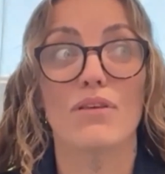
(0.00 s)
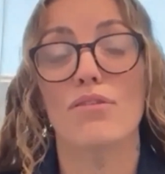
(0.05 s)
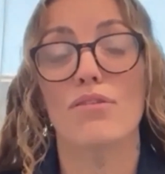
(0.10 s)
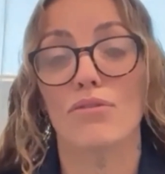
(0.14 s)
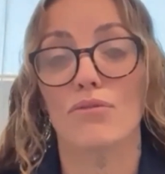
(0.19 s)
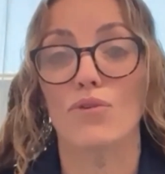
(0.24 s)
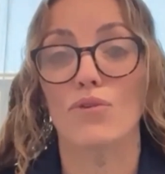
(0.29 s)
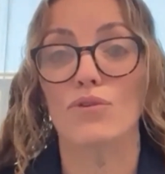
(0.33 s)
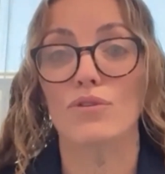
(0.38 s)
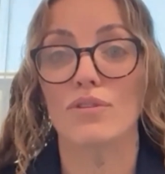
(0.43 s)

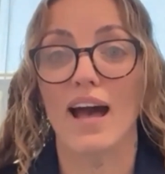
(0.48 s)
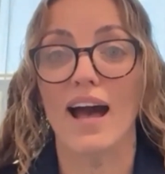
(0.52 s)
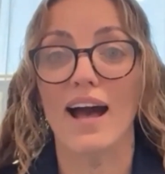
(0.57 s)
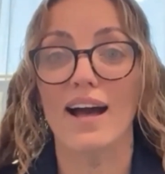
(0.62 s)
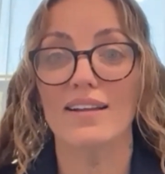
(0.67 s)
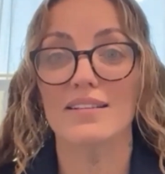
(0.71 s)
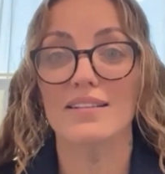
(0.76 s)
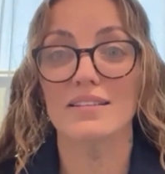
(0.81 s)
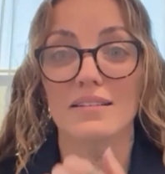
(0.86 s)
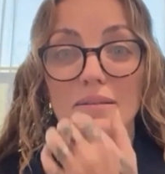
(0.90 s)
through
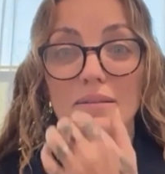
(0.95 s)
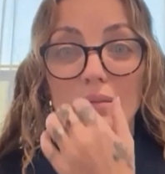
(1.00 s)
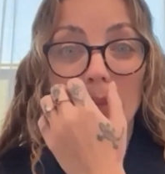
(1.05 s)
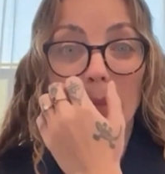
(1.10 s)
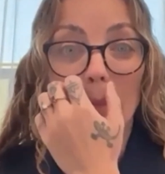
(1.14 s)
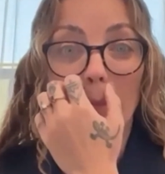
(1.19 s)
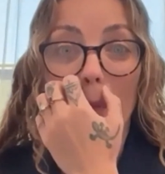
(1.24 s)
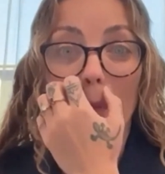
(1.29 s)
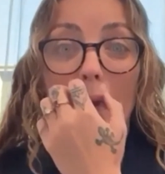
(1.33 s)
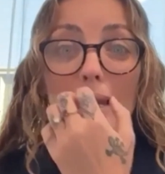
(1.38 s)
that.
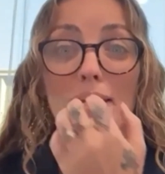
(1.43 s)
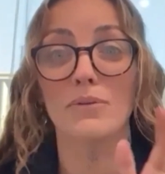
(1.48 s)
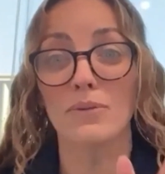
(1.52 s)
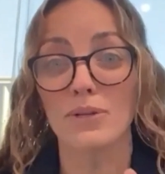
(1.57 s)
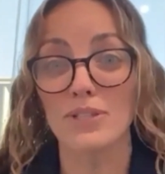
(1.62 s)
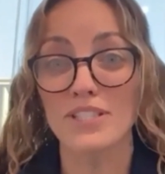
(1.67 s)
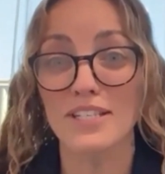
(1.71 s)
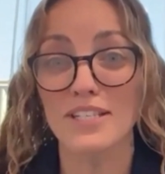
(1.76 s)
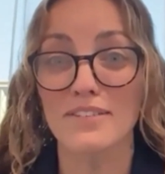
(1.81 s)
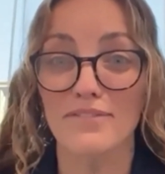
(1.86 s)
And it
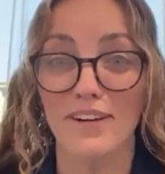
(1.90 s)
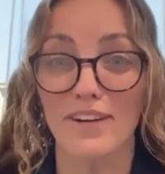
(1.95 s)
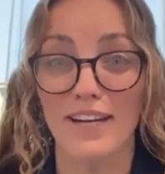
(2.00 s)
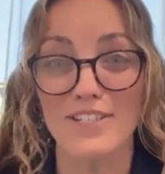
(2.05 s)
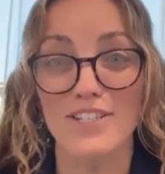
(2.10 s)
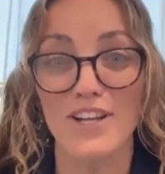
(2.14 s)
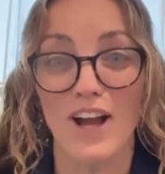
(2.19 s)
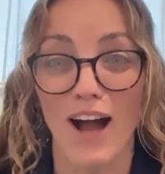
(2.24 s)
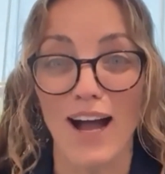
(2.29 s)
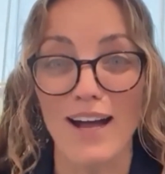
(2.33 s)
wasn't a
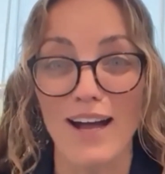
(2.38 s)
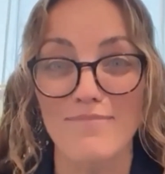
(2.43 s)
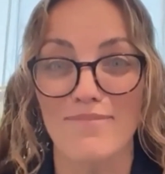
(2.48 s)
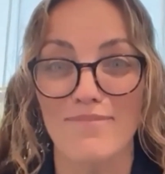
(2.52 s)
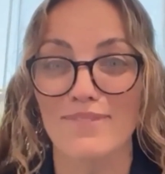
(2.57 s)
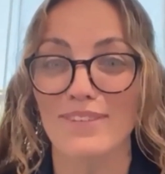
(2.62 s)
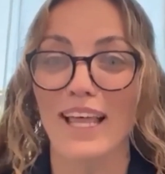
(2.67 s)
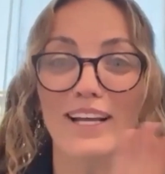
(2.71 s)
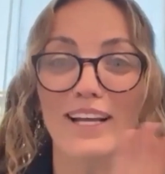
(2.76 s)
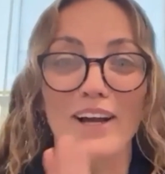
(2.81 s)
fun
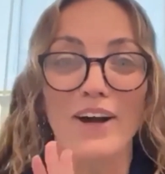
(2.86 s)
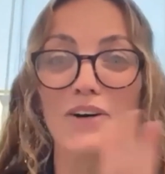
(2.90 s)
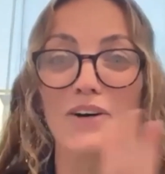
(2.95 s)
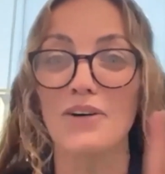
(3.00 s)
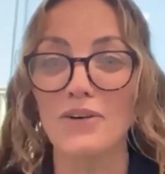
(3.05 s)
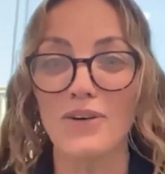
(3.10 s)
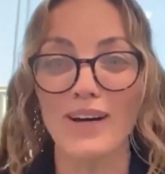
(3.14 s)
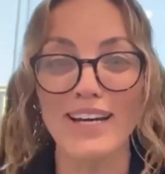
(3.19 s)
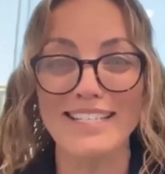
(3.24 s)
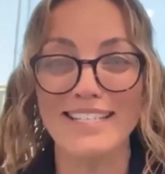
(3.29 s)
time. Like I
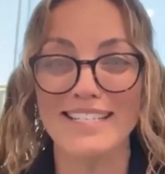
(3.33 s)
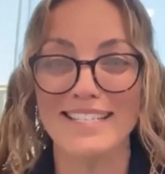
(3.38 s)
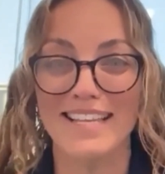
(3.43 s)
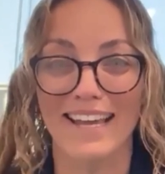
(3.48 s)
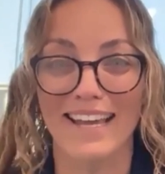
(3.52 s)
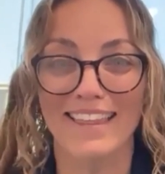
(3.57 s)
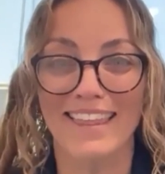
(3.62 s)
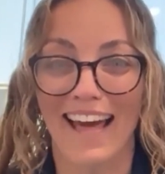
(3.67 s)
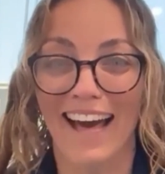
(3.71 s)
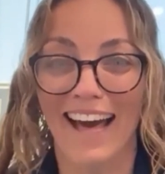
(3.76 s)
always
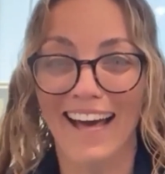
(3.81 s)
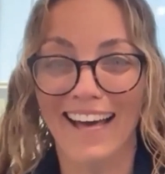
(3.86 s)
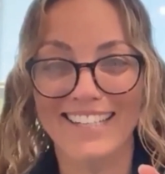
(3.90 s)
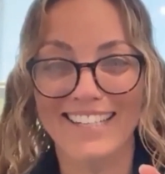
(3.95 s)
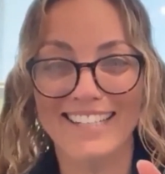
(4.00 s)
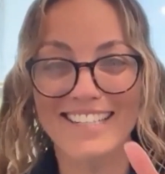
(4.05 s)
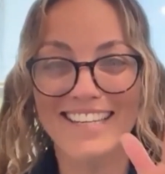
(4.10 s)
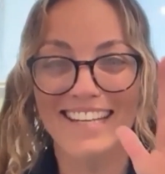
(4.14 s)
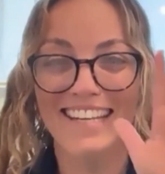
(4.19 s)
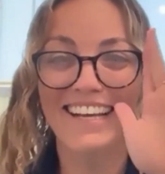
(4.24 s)
say that.
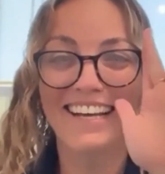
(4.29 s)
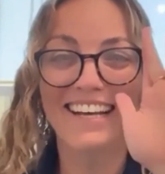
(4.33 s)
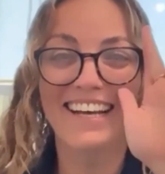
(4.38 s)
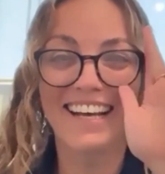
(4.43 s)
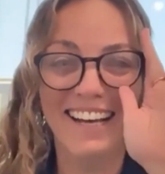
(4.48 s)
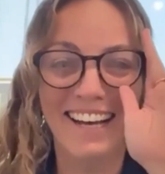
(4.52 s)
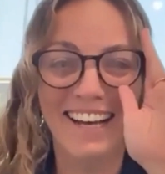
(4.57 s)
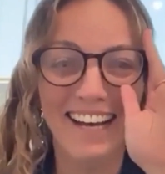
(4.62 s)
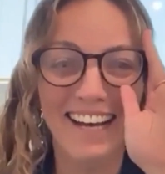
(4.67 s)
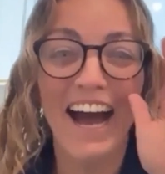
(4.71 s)

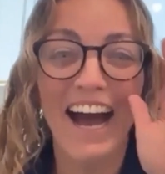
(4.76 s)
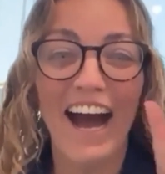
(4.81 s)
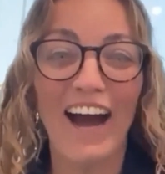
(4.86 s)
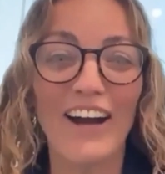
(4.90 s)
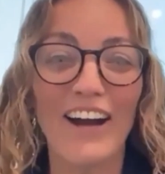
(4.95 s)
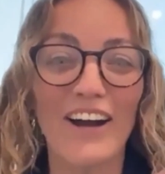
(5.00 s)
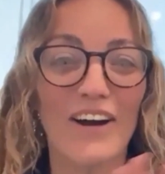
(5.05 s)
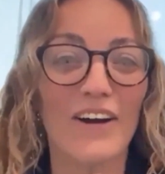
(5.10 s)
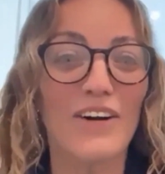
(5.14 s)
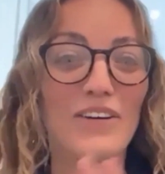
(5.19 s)

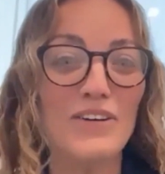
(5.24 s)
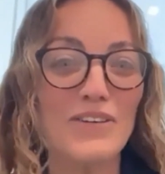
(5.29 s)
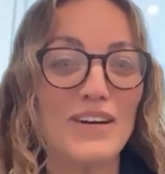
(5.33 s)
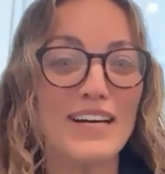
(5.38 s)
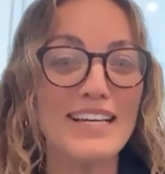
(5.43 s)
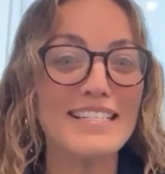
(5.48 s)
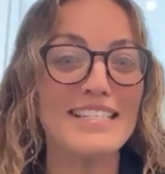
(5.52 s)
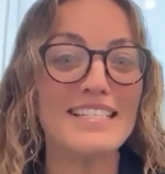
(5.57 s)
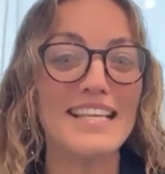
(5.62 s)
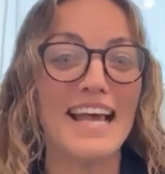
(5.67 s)
I
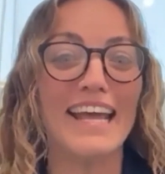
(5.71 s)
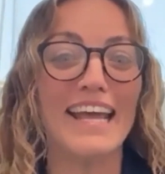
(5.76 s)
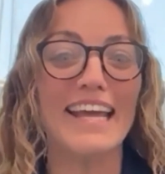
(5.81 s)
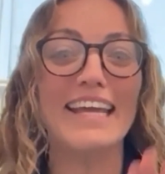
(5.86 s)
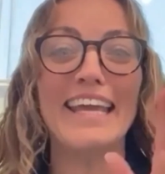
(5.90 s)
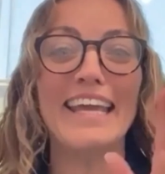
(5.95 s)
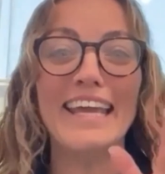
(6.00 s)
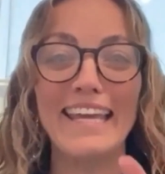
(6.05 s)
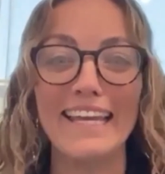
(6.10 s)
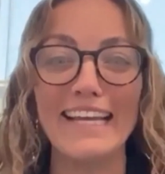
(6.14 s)
always
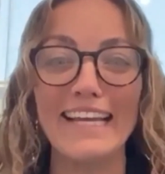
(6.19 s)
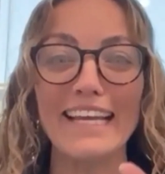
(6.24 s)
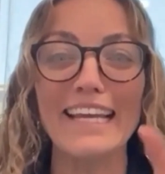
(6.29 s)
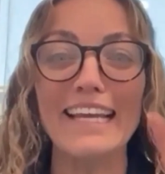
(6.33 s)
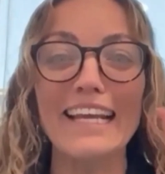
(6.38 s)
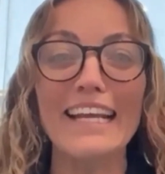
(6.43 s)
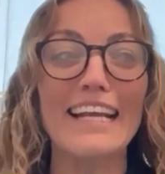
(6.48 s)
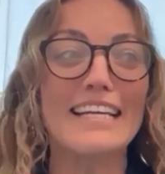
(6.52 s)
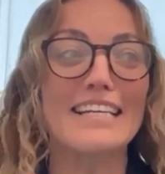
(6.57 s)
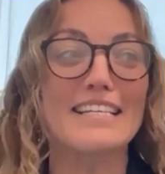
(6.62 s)
say
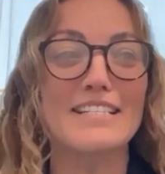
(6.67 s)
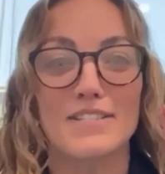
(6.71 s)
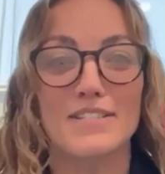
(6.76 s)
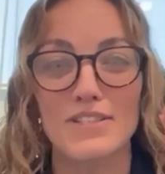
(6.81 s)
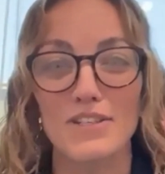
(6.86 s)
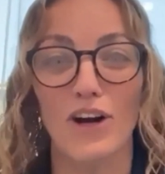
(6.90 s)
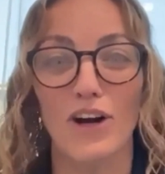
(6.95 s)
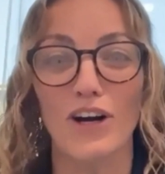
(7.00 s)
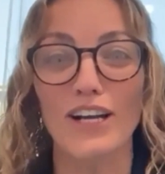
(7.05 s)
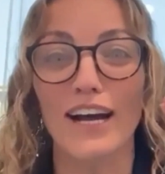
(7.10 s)
healing is
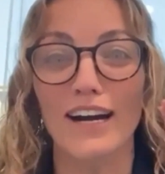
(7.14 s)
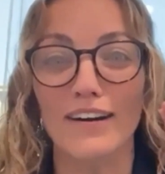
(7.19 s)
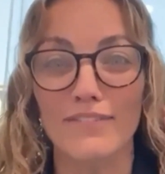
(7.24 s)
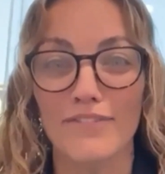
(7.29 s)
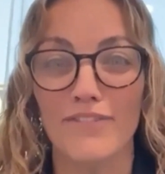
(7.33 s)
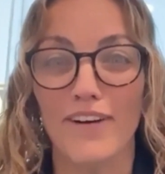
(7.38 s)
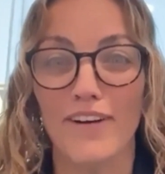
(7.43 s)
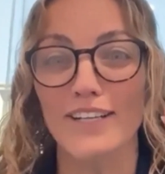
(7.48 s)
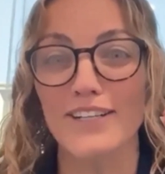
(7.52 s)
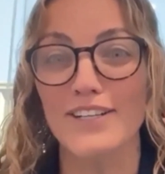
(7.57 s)
not
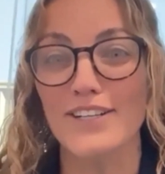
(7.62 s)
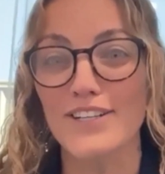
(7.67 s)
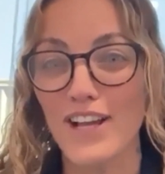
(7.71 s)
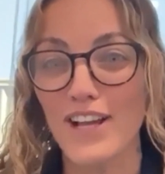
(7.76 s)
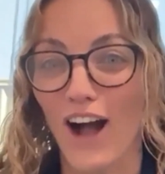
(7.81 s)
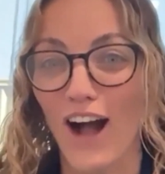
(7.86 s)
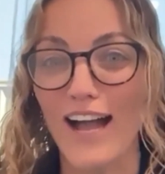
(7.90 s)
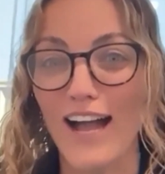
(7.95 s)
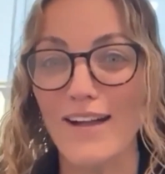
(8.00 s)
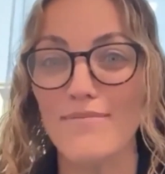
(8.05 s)
a fun
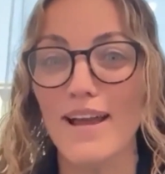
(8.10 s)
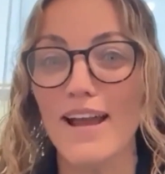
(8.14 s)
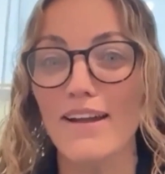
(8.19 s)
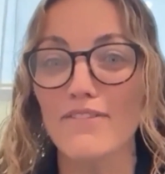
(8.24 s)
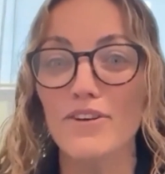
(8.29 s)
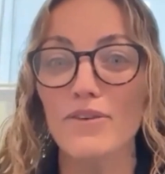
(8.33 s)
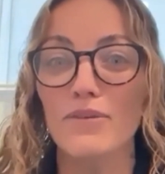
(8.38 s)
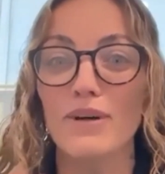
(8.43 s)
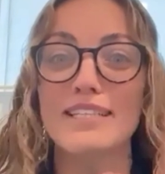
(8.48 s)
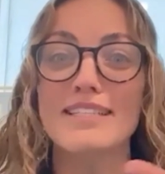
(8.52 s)
time.
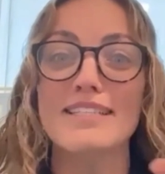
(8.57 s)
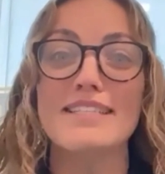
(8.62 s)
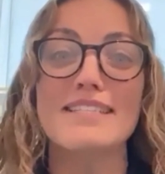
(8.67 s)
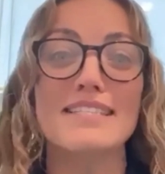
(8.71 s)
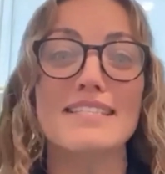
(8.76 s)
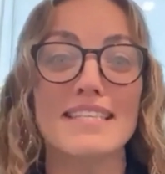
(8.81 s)
Everyone